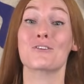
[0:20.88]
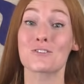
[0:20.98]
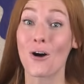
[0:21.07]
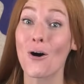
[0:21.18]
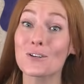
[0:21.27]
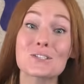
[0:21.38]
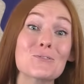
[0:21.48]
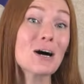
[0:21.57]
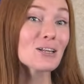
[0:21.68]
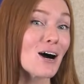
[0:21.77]
There's also
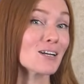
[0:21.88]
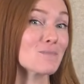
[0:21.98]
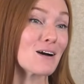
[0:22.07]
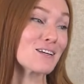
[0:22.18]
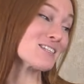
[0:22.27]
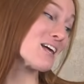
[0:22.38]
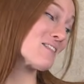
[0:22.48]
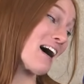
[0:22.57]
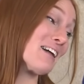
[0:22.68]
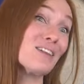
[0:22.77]
a lot about us
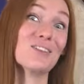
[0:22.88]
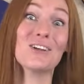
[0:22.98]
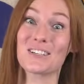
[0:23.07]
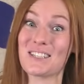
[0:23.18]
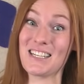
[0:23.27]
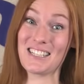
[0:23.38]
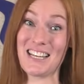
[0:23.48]
that looks the